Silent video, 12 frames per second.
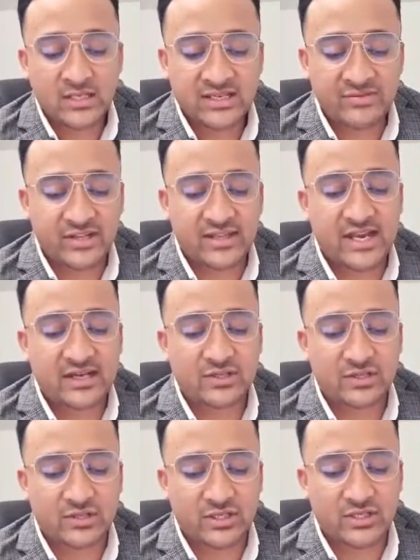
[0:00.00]

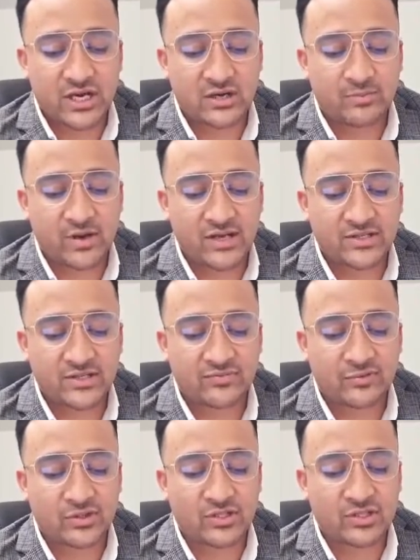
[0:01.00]
70,600 places
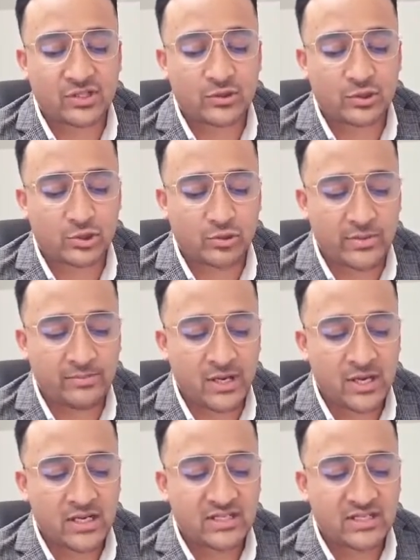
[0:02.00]
for the skill stream,